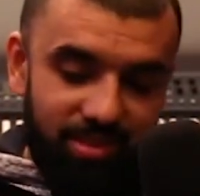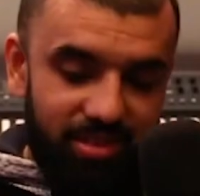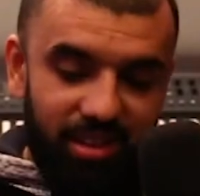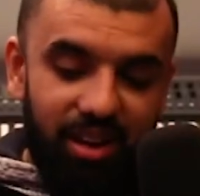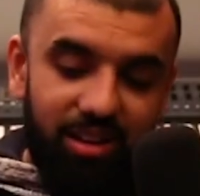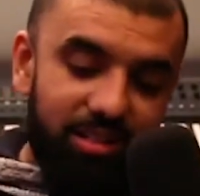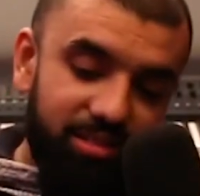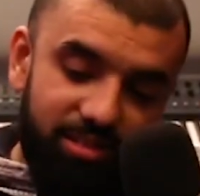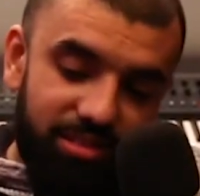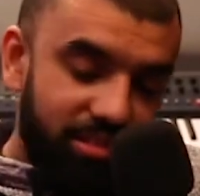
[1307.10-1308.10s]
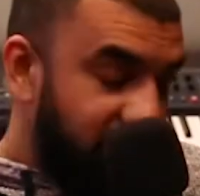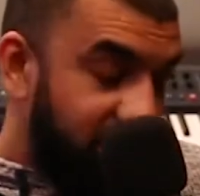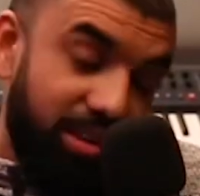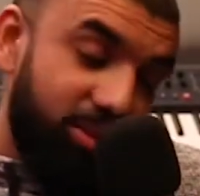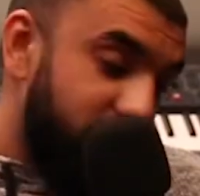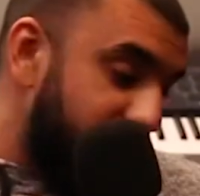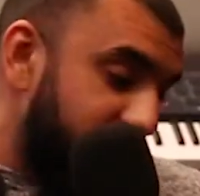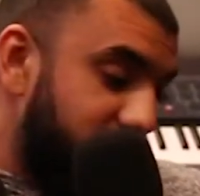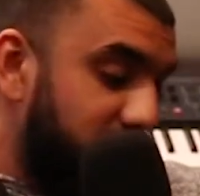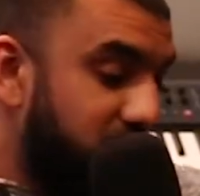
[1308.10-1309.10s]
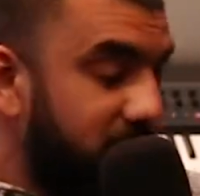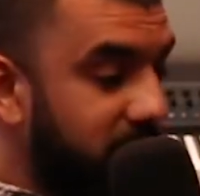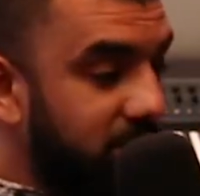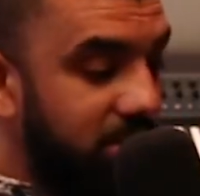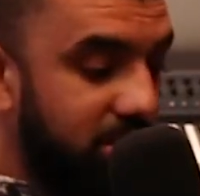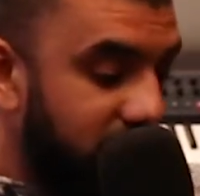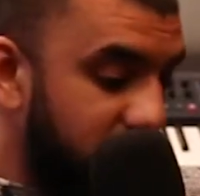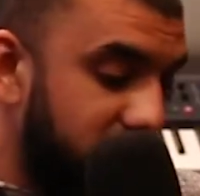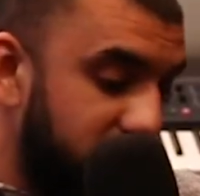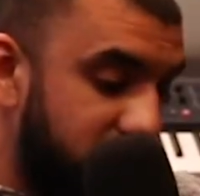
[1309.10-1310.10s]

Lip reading: That was it for me, bro. That was it.